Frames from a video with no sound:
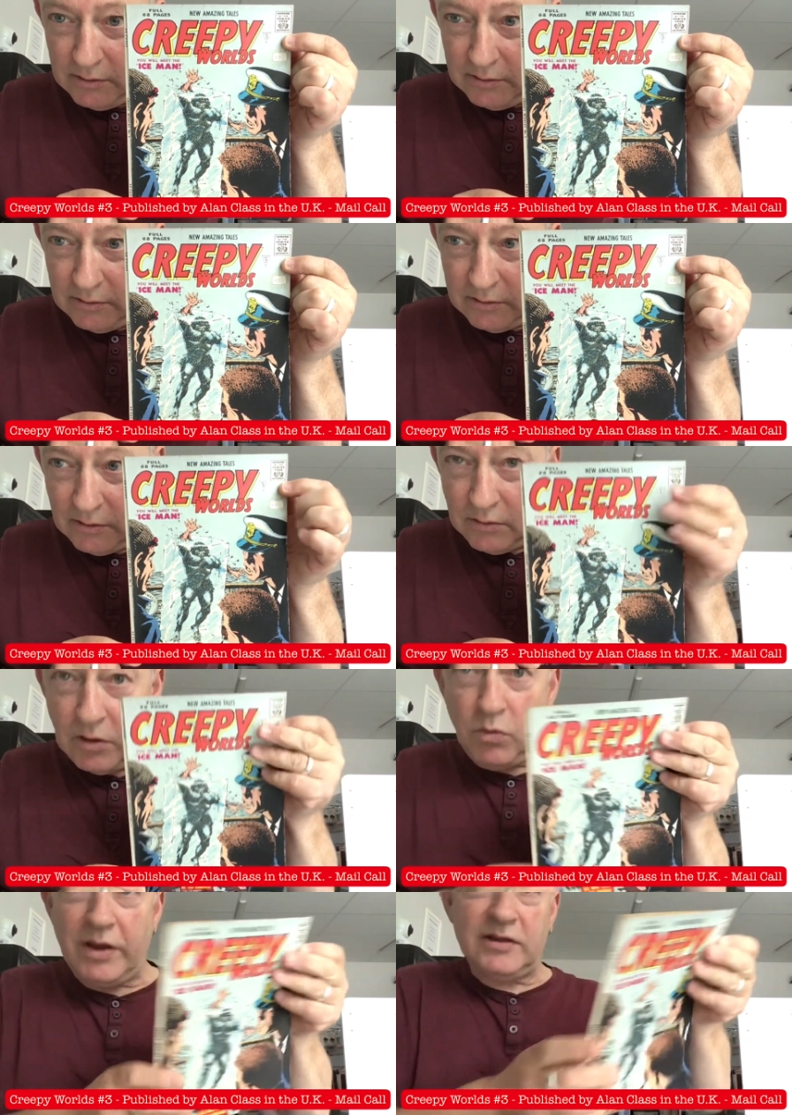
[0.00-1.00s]
So
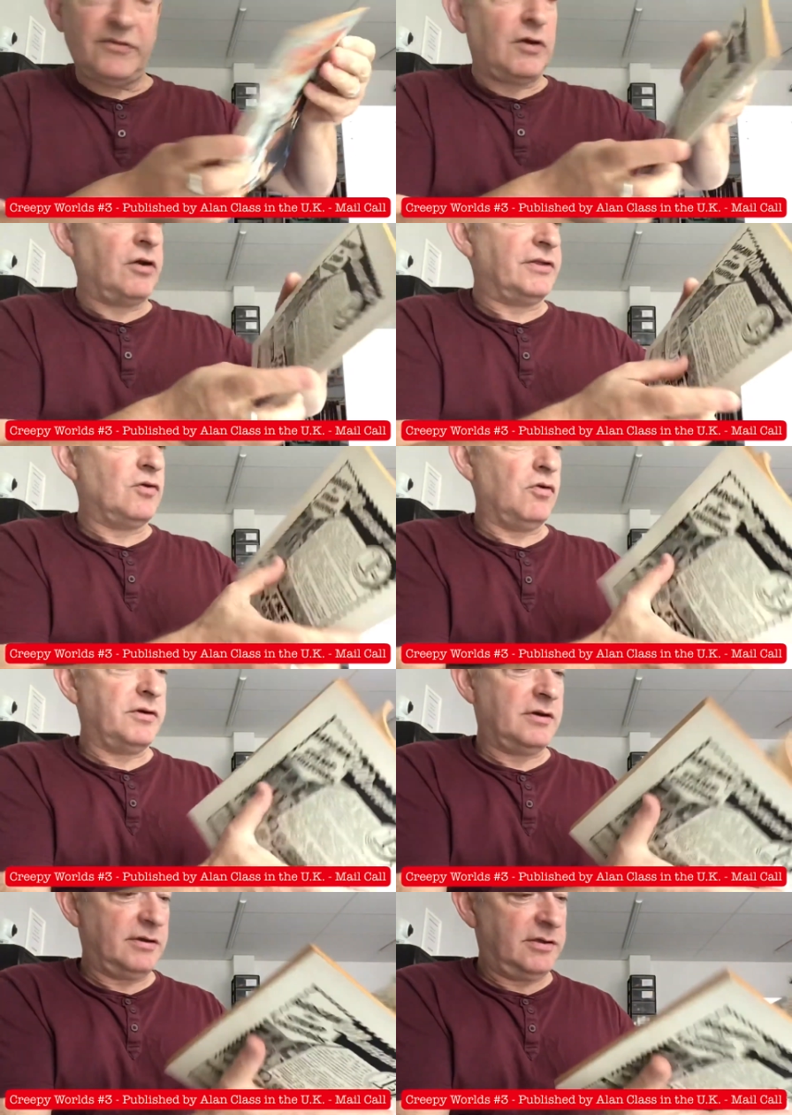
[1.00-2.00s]
uh, what else have I got to talk
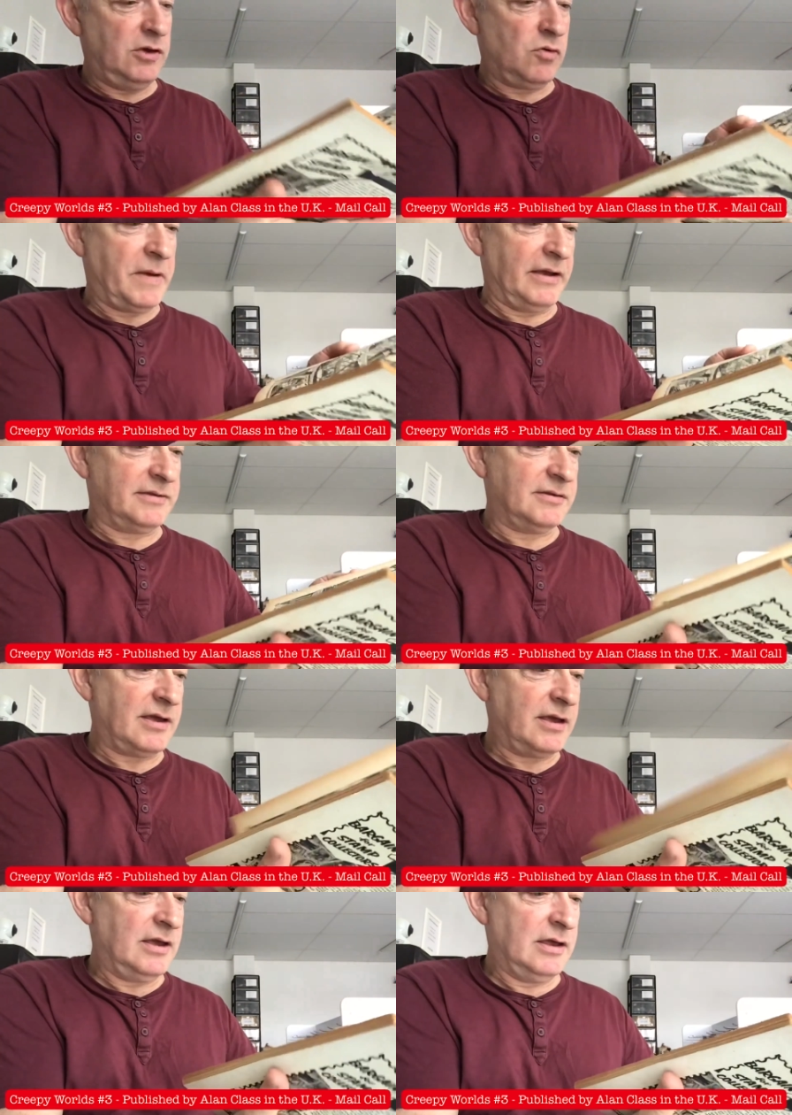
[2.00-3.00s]
to you about
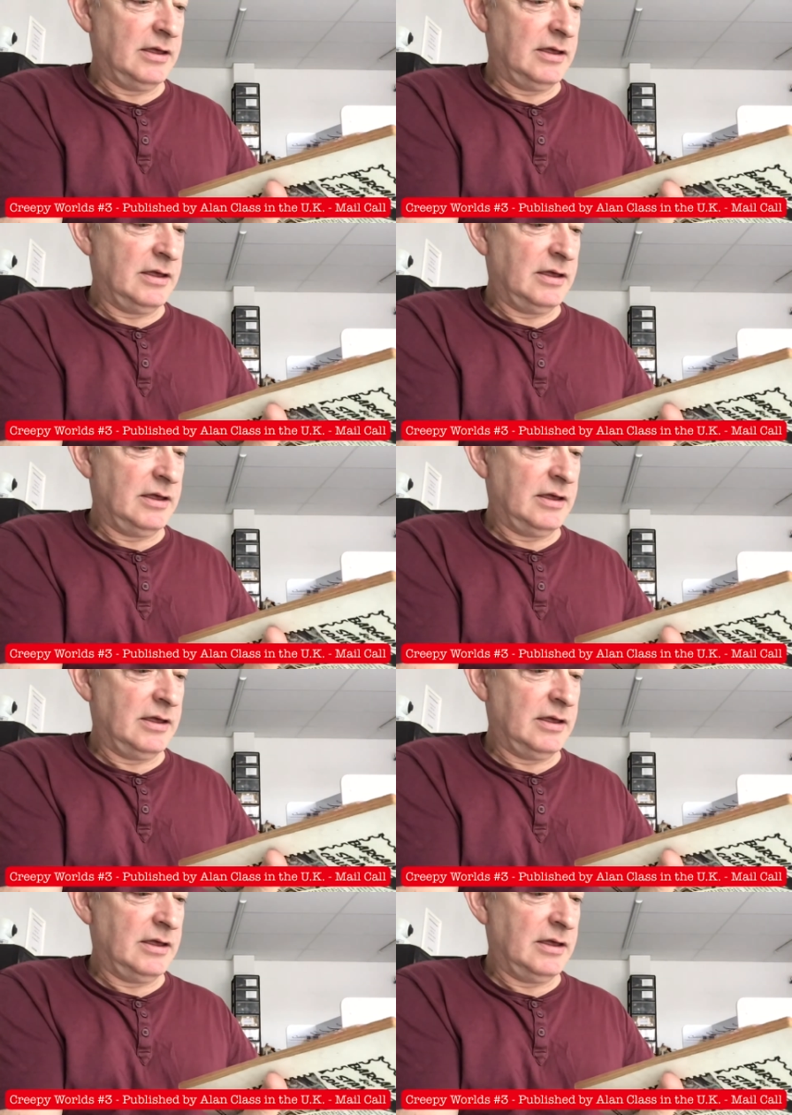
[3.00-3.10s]
today?